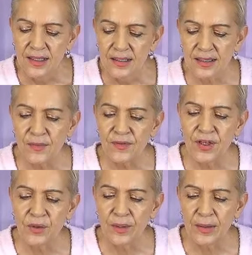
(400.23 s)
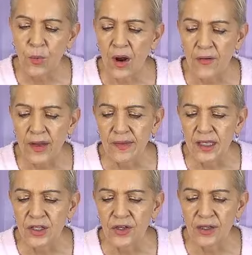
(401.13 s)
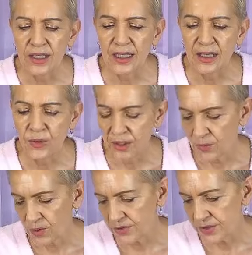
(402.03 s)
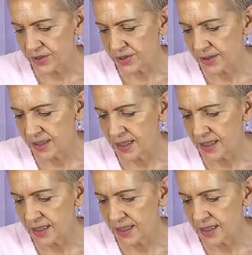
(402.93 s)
Some of you are going to be worrying that you're not going to get what you want.